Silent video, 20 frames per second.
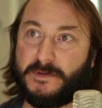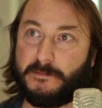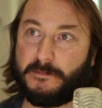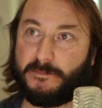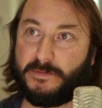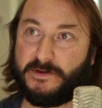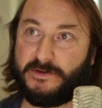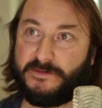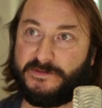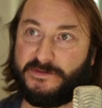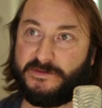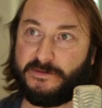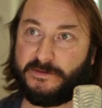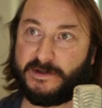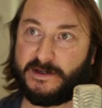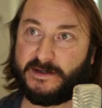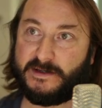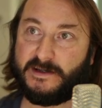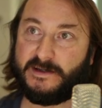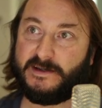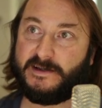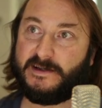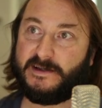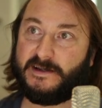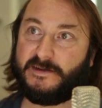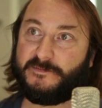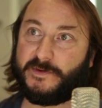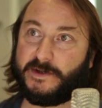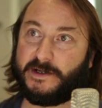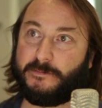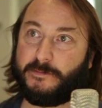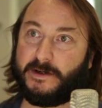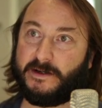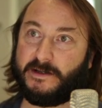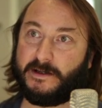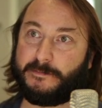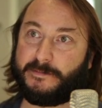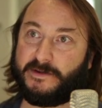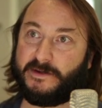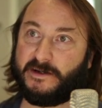both doing very well
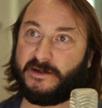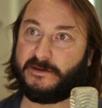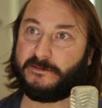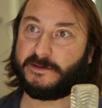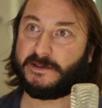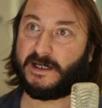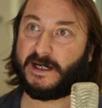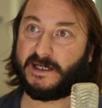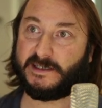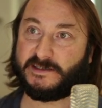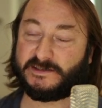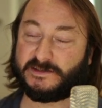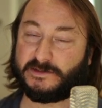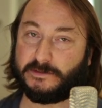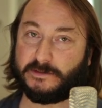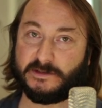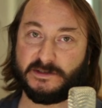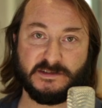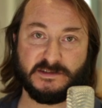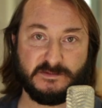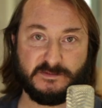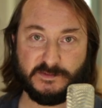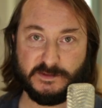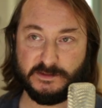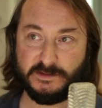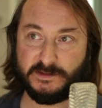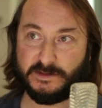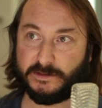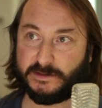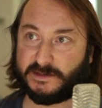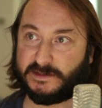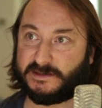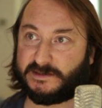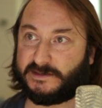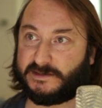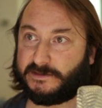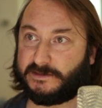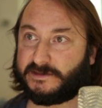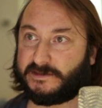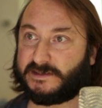up here with high scores and few tokens
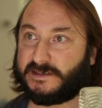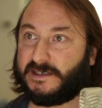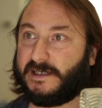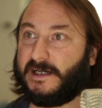used.